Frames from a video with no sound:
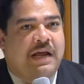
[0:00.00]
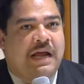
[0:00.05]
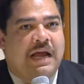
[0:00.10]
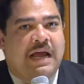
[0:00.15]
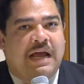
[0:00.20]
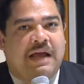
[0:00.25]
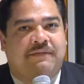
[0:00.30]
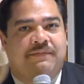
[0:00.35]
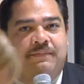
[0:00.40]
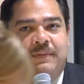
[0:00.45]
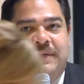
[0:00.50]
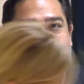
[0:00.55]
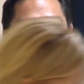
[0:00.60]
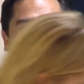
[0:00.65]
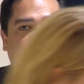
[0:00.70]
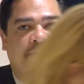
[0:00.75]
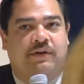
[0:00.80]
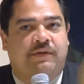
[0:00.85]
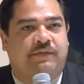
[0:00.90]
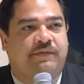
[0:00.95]
I have been
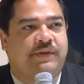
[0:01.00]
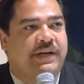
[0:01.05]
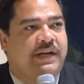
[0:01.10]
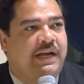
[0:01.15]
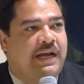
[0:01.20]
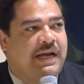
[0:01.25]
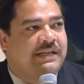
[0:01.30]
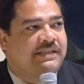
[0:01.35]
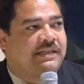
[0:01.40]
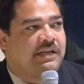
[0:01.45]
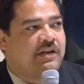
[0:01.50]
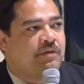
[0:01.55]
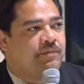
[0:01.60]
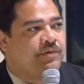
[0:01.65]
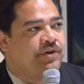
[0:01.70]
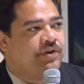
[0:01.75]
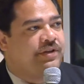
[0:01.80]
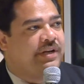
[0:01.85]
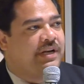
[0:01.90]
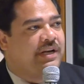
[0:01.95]
serving as a
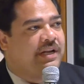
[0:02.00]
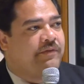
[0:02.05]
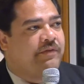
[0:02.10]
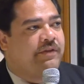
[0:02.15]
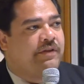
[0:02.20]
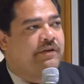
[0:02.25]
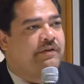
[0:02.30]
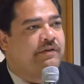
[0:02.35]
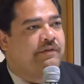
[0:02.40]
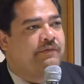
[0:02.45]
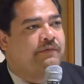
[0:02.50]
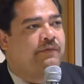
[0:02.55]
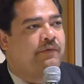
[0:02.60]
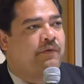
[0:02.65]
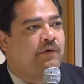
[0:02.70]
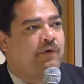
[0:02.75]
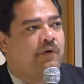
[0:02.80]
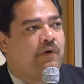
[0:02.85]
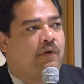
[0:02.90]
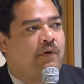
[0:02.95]
community leader for